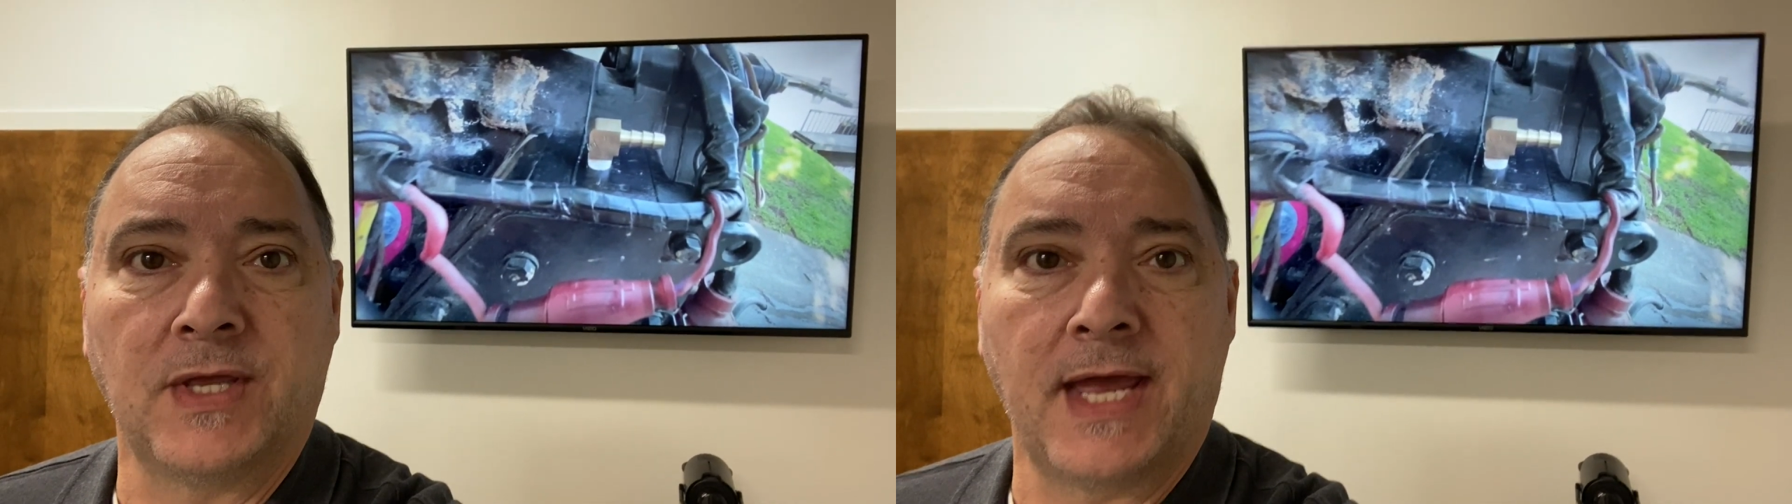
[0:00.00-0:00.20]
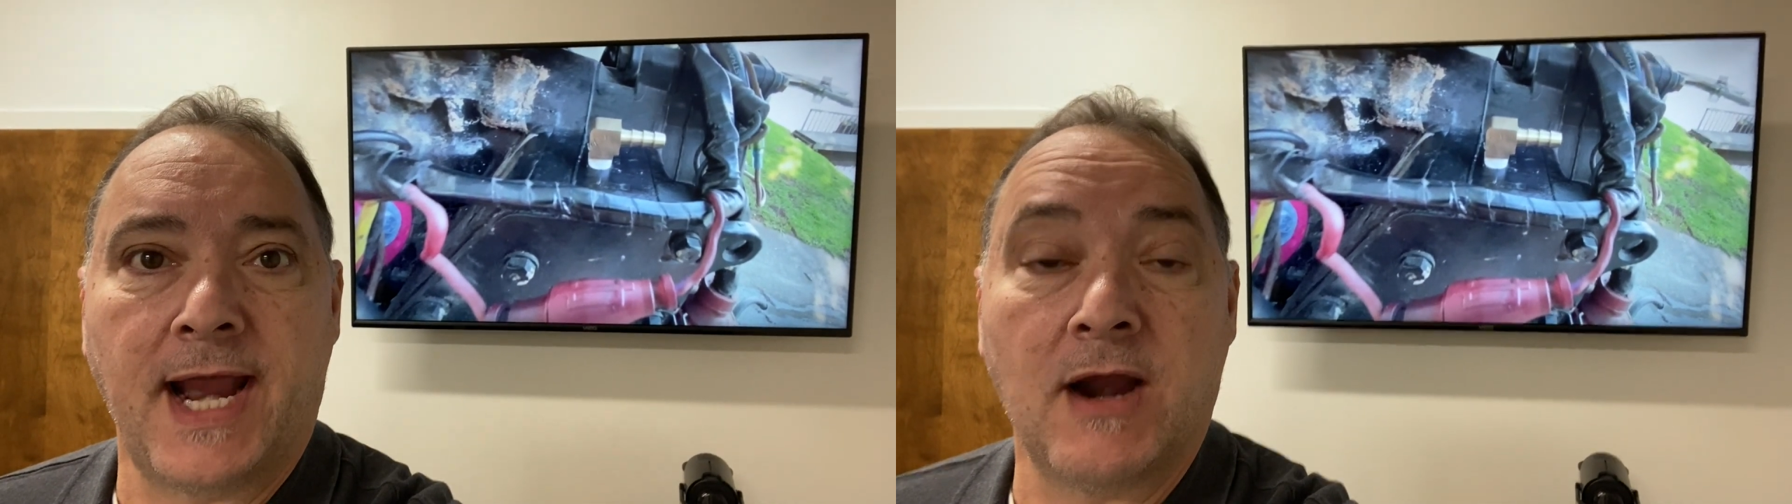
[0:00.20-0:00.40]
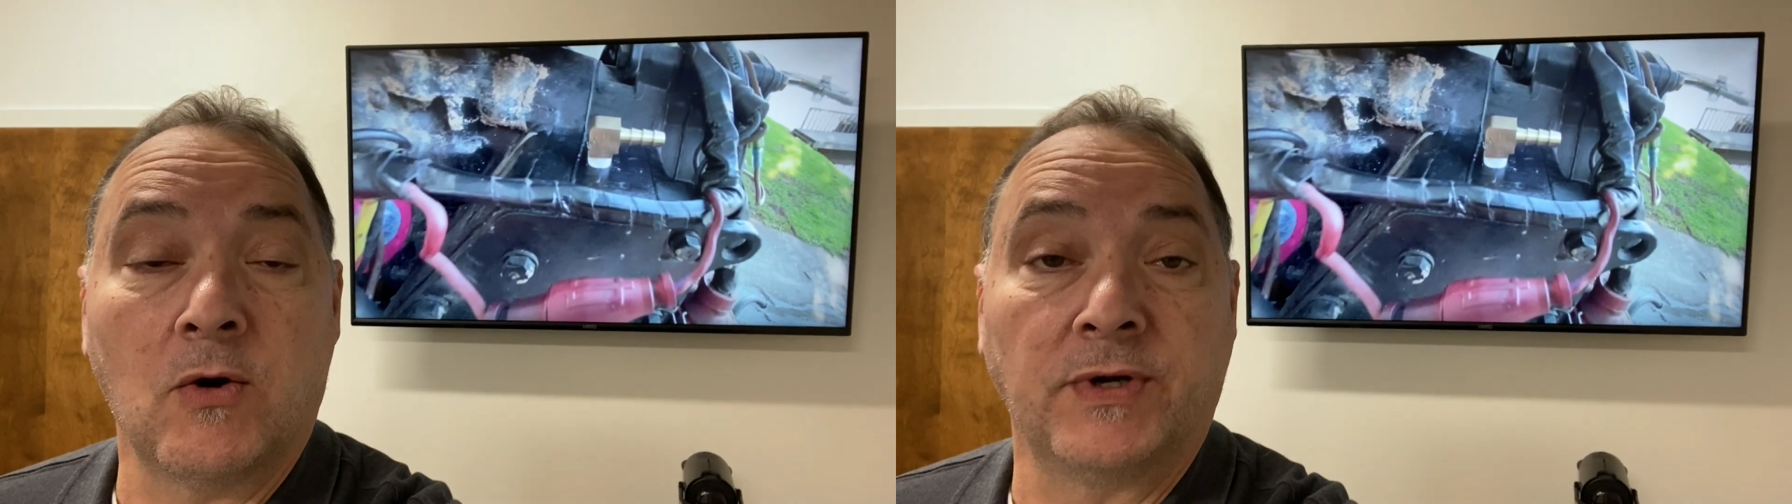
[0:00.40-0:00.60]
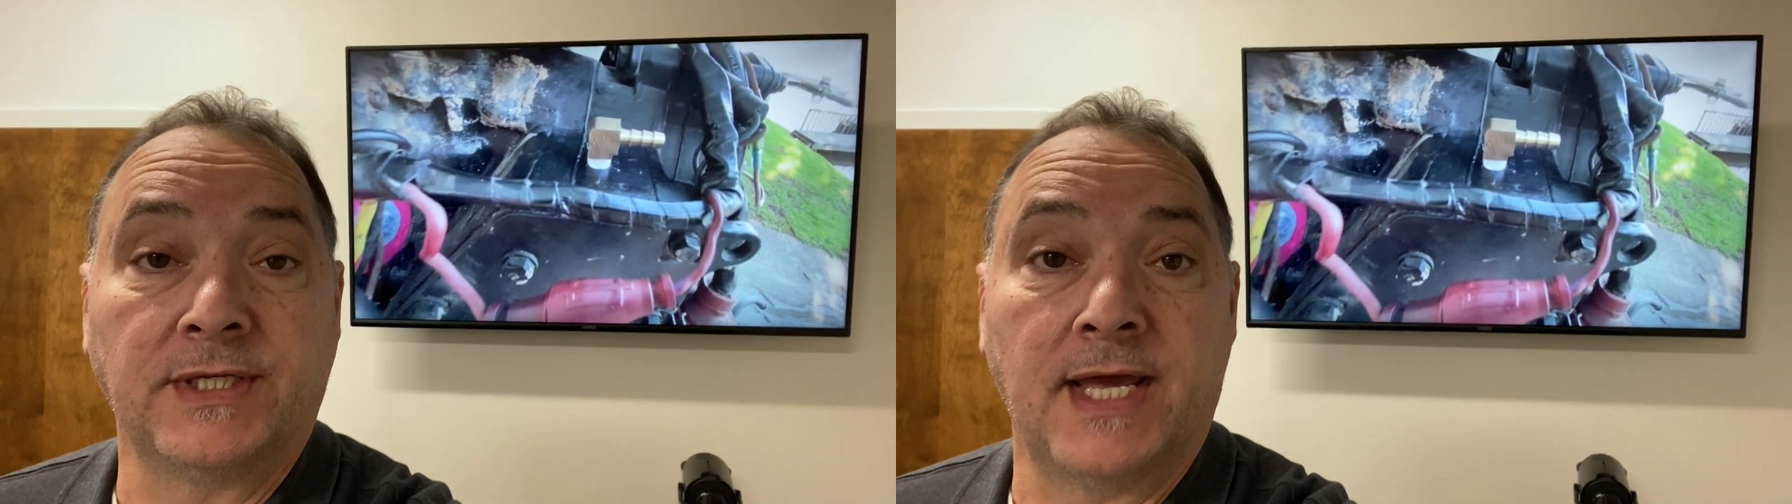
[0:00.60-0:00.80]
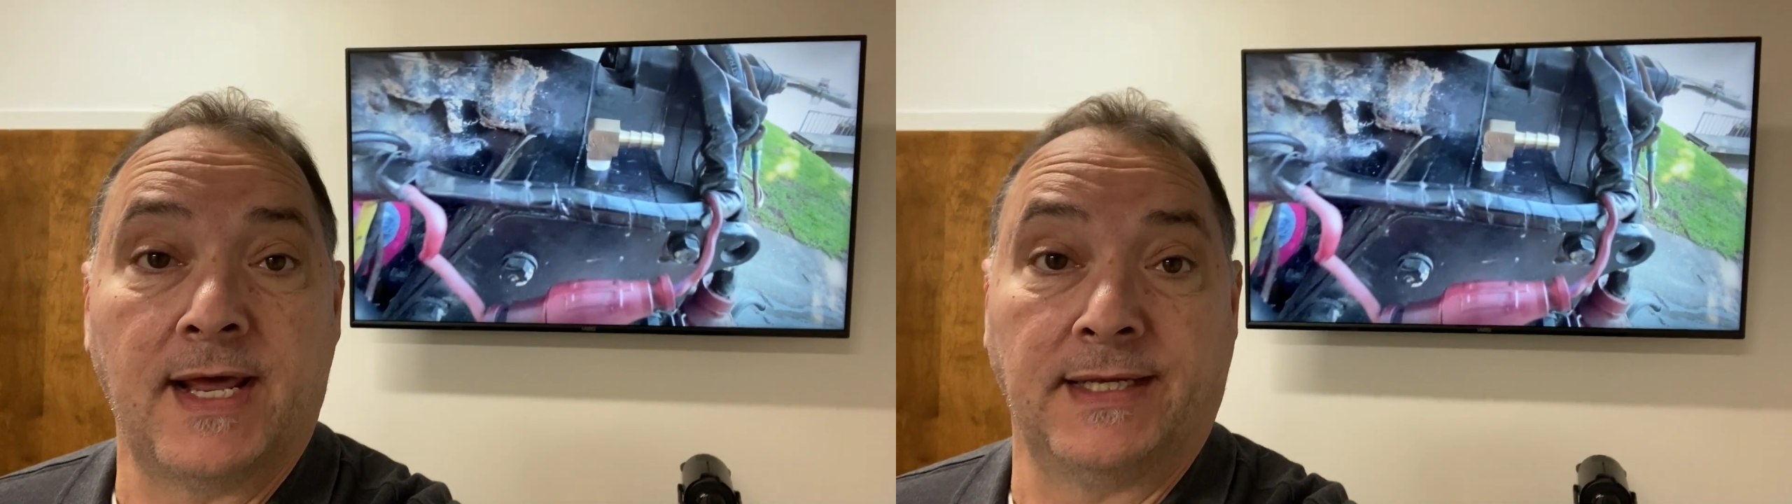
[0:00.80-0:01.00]
air
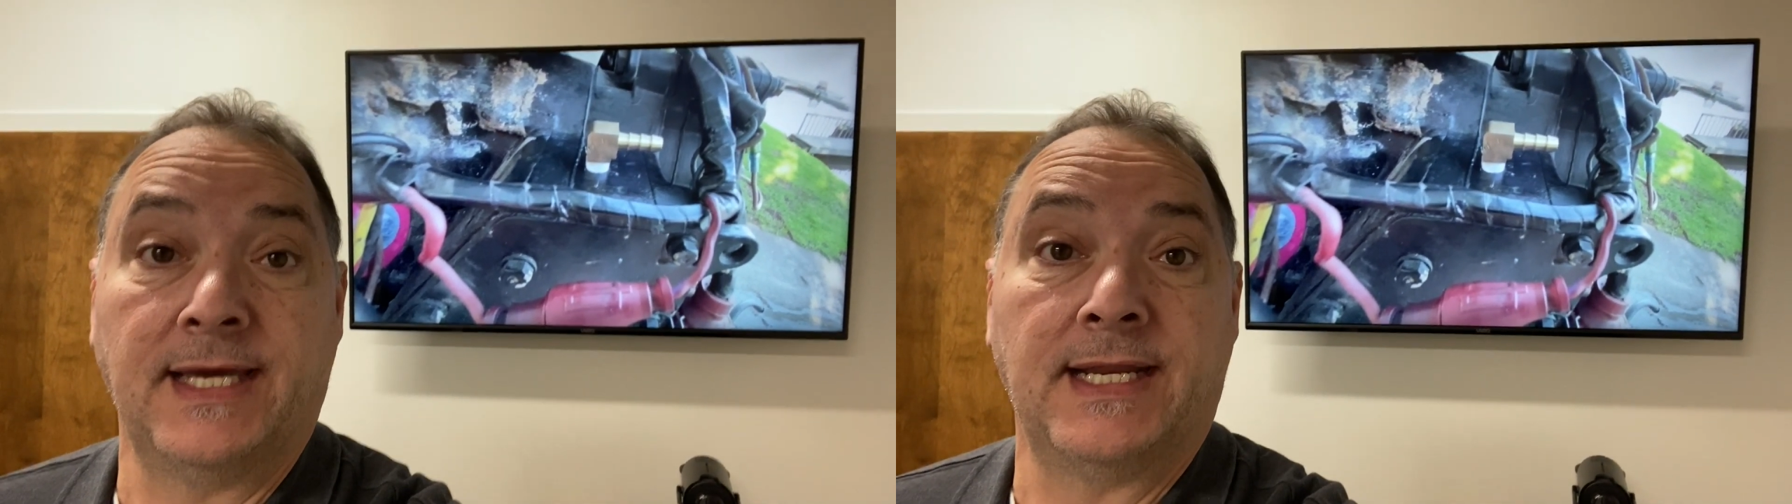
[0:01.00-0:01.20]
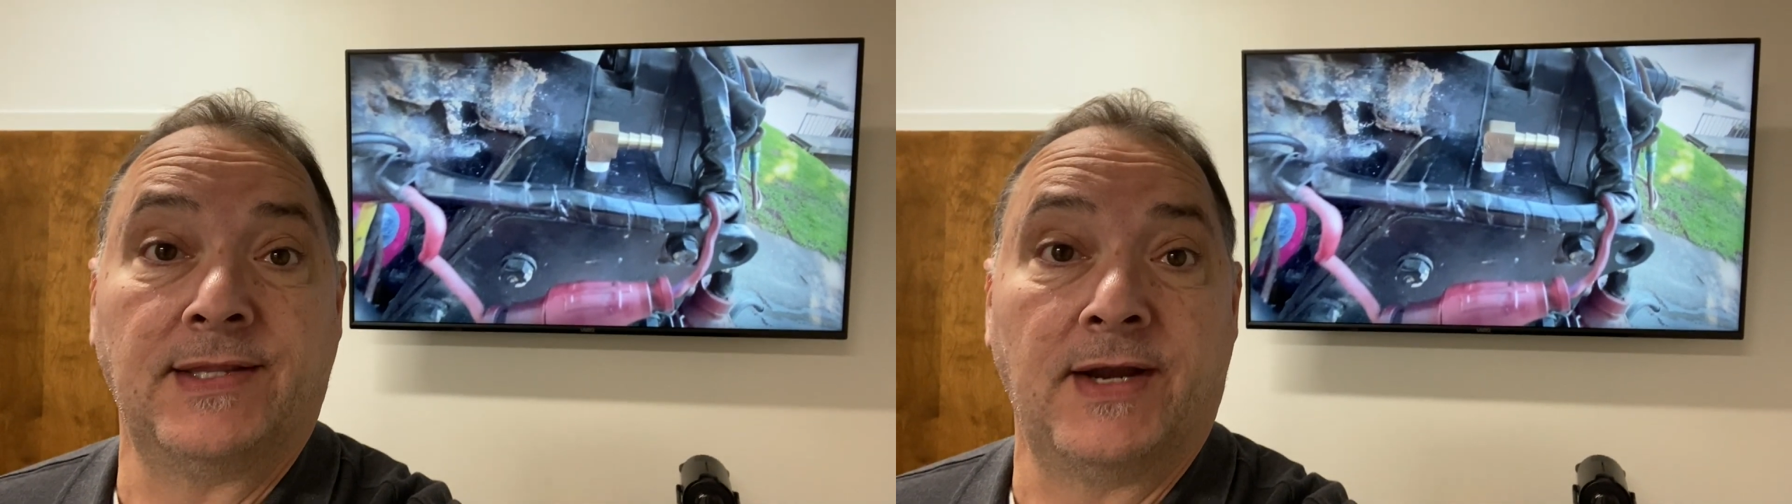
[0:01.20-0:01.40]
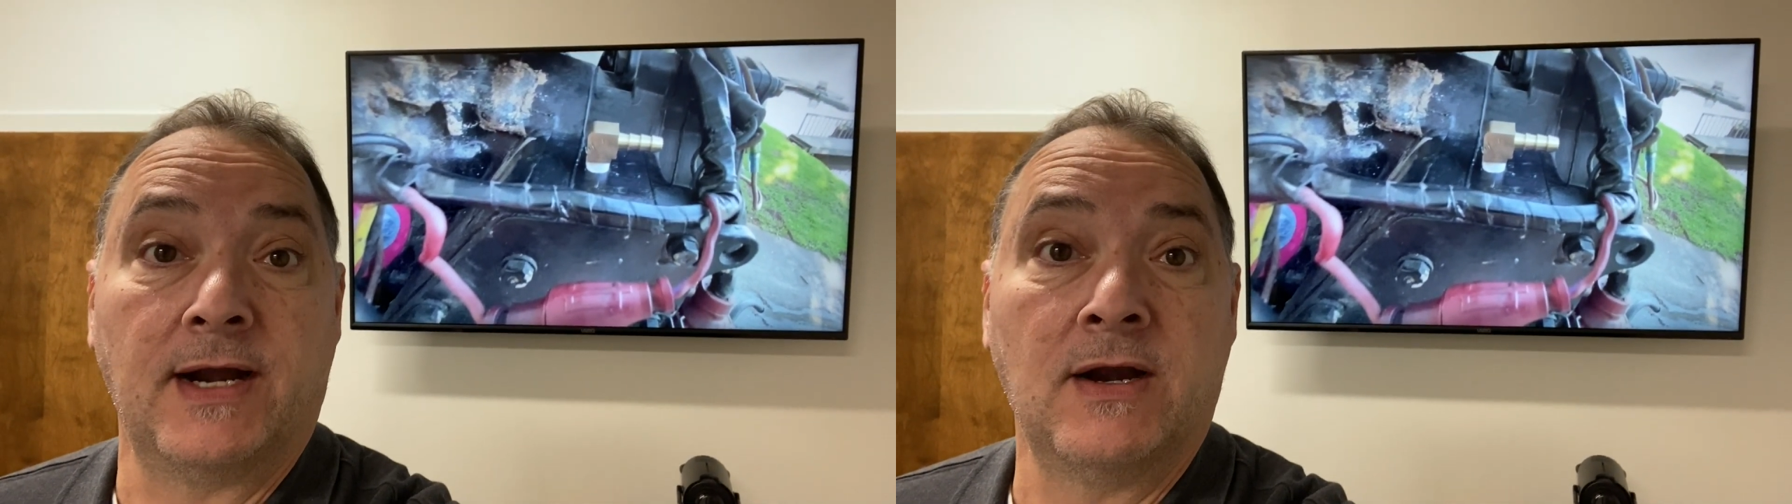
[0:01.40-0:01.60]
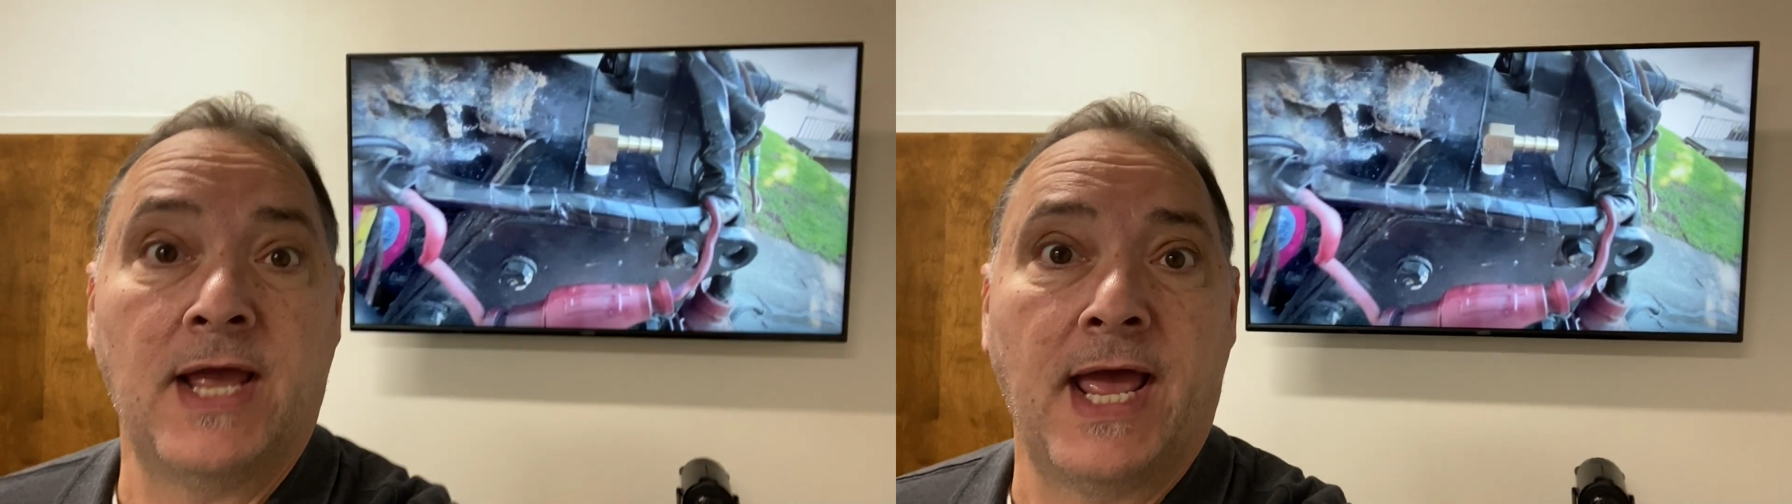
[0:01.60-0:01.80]
would get, get in there